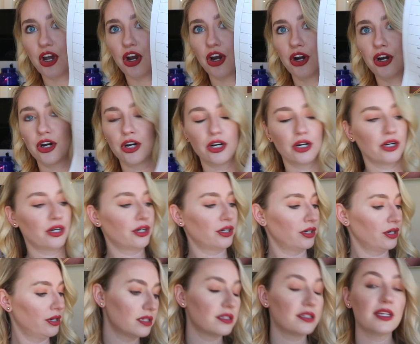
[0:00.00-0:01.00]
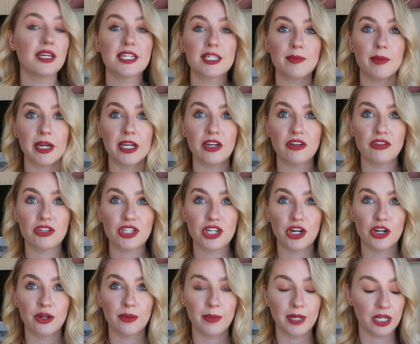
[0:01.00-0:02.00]
her explaining the
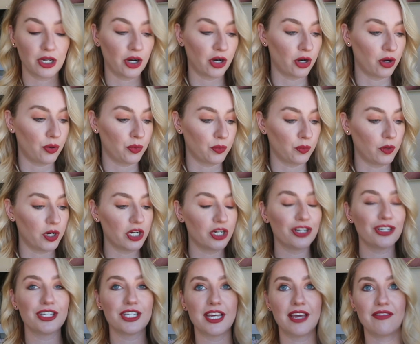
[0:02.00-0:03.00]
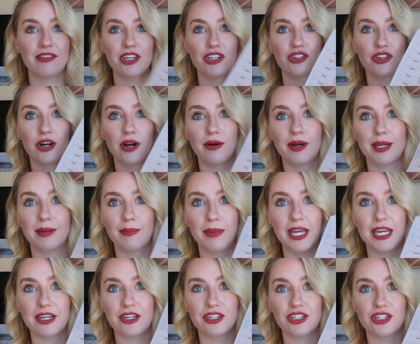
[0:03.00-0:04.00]
term in her own words, and then drawing
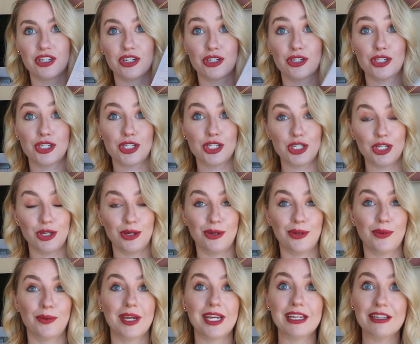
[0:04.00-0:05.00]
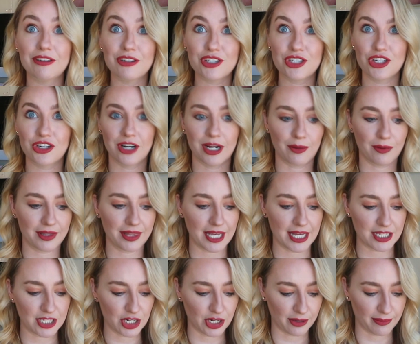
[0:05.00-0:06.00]
pictures to illustrate what
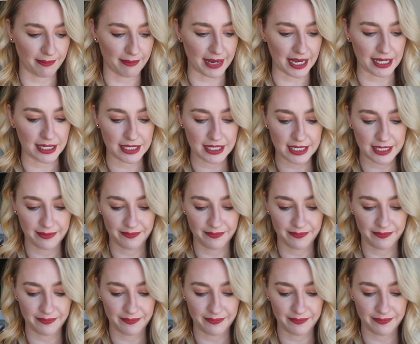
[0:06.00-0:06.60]
that term meant.